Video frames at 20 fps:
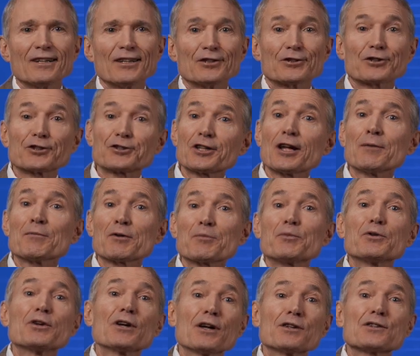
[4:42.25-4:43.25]
Systemic
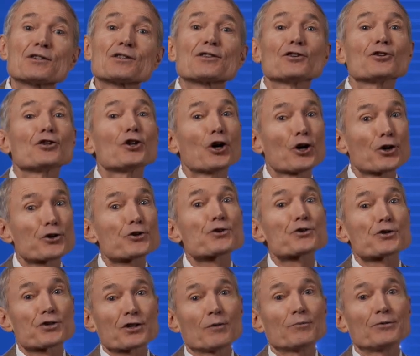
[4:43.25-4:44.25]
pH is a larger
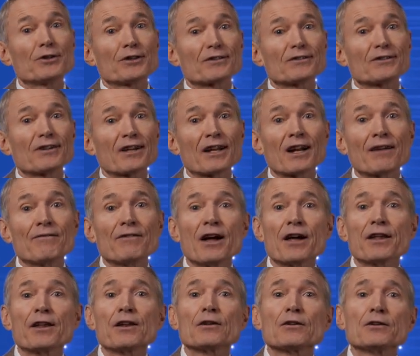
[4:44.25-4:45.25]
subject, and I've
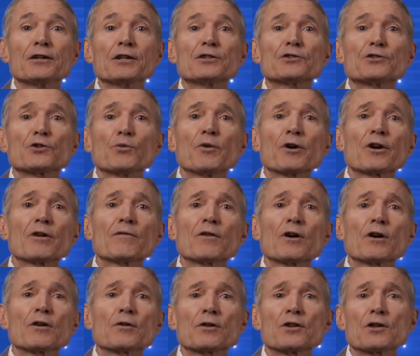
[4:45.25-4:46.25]
added a link to one of
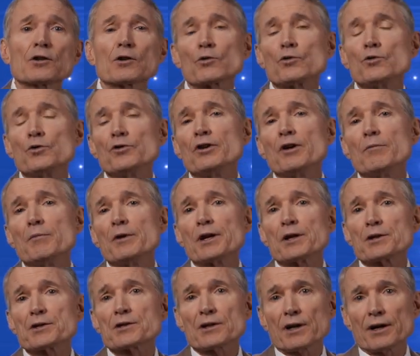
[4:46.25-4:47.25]
our Tuesday
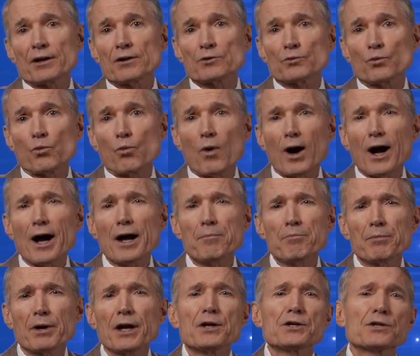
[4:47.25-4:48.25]
Minutes titled Why
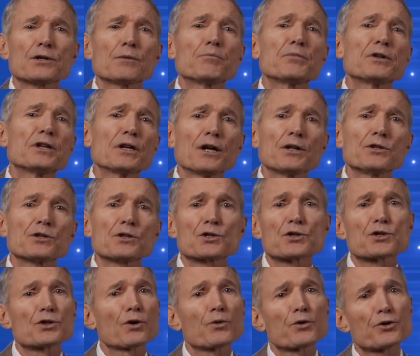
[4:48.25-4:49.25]
Patient pH is
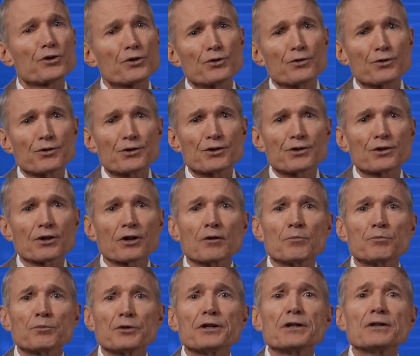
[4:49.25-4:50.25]
So Huge to
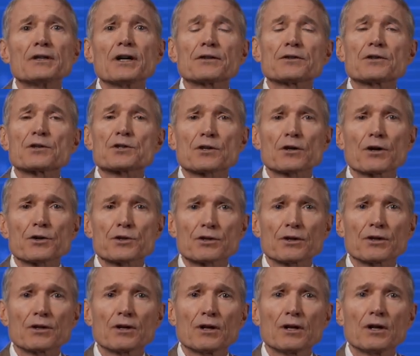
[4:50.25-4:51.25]
complete that
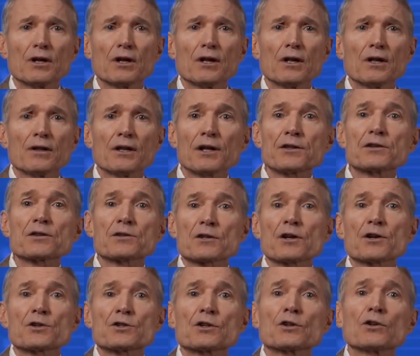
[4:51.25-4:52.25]
discussion. That
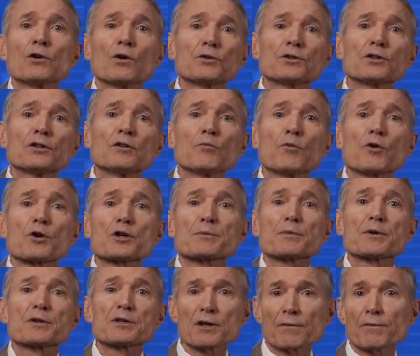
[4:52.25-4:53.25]
discussion goes into more
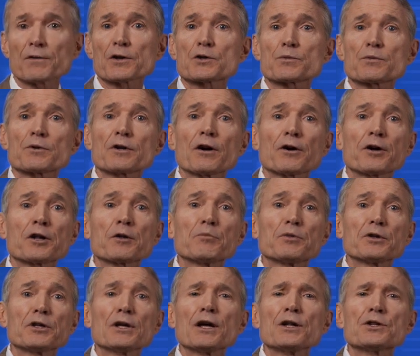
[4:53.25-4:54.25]
specifics regarding
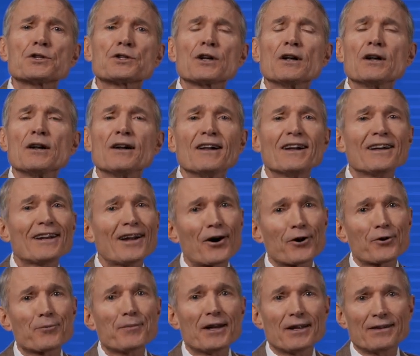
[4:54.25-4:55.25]
pH and how
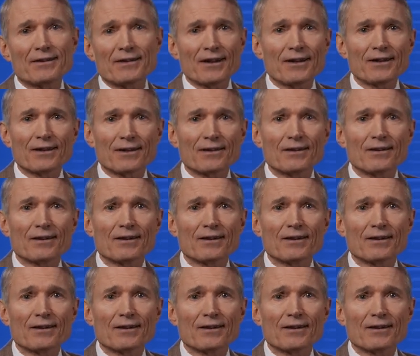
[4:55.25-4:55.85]
to maintain it.